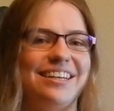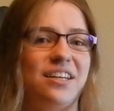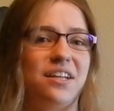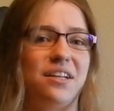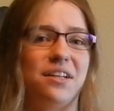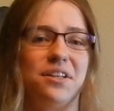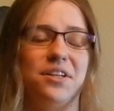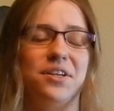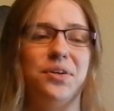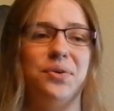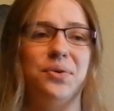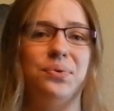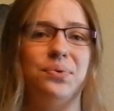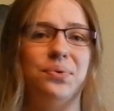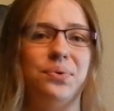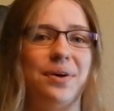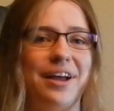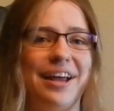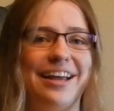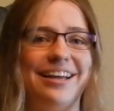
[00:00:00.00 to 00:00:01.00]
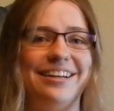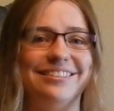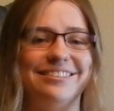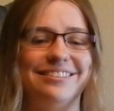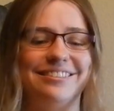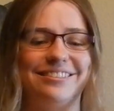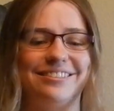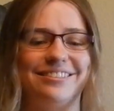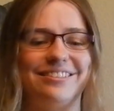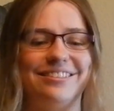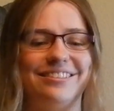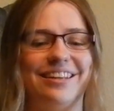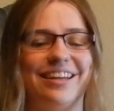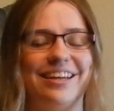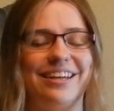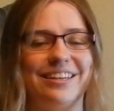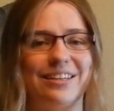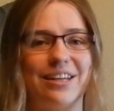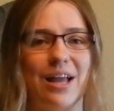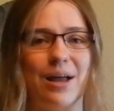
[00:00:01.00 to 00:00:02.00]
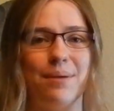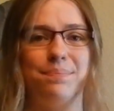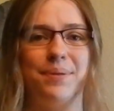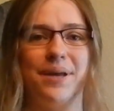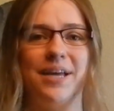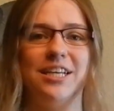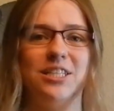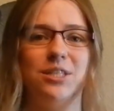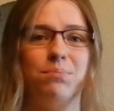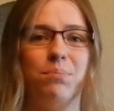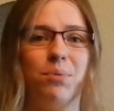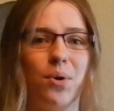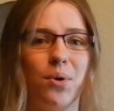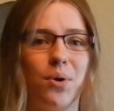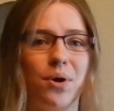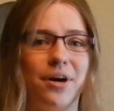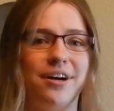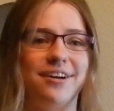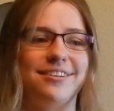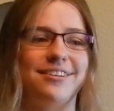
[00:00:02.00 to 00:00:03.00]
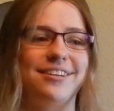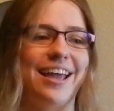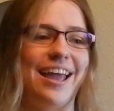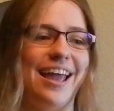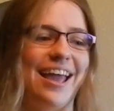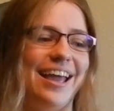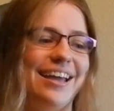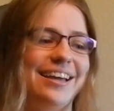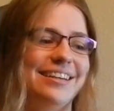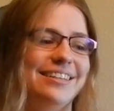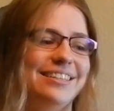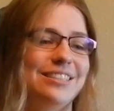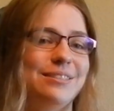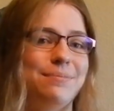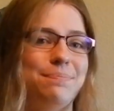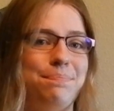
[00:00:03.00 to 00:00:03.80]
glue and like a baseboard and